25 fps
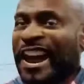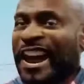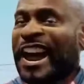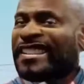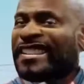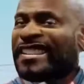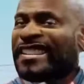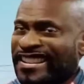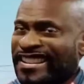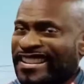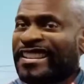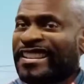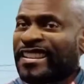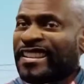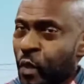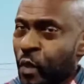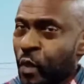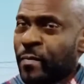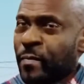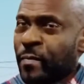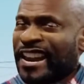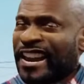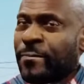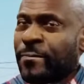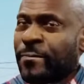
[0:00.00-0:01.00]
said go make
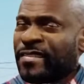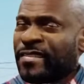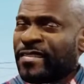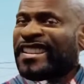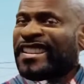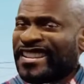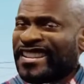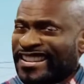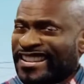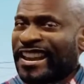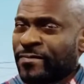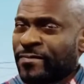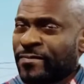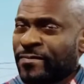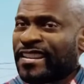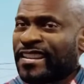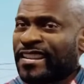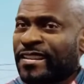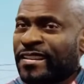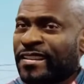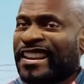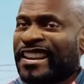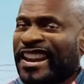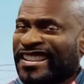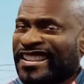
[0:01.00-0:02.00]
me a sandwich
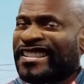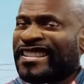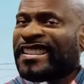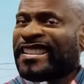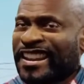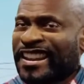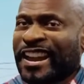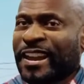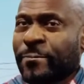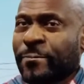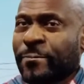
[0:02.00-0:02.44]
and then clean my